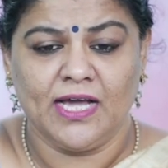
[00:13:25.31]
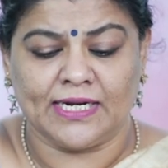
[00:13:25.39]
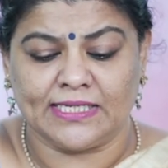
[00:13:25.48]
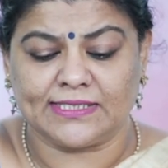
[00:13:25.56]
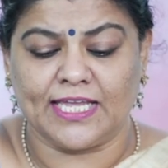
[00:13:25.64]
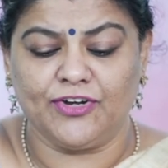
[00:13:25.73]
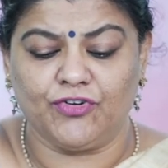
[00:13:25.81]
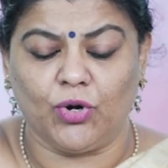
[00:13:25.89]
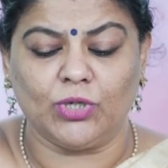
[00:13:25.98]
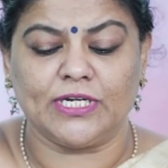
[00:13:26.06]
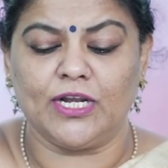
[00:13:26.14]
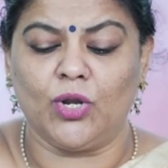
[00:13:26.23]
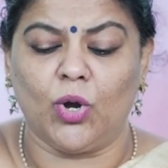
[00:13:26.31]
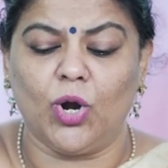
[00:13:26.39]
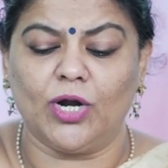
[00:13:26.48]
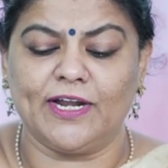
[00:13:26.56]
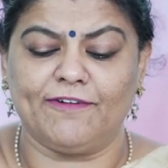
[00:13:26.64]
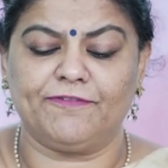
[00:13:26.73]
Ruskin wrote a
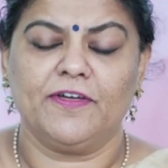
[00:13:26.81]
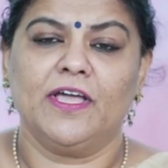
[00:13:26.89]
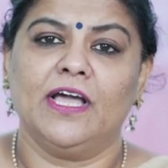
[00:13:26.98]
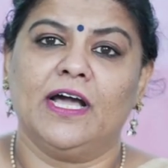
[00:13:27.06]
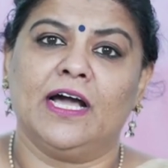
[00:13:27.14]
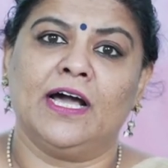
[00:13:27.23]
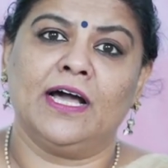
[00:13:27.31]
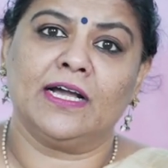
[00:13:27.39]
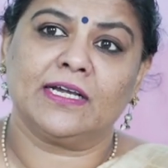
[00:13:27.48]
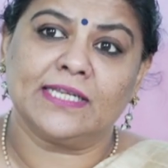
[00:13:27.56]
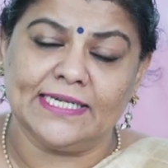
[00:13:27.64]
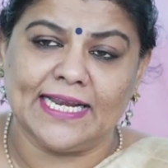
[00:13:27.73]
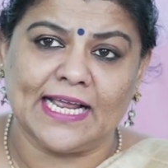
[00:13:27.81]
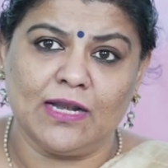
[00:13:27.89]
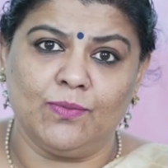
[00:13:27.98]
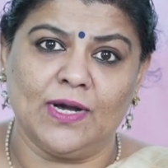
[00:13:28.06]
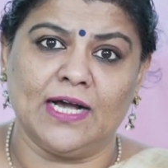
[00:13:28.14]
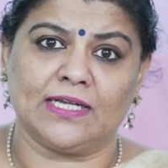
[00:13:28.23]
lot of critical
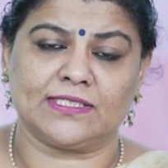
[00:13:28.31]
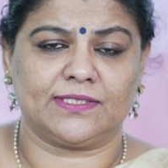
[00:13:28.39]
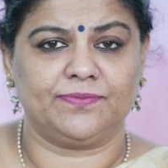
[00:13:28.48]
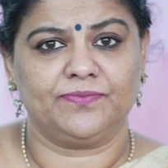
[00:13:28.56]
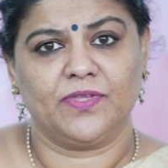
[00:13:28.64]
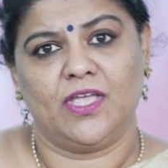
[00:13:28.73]
works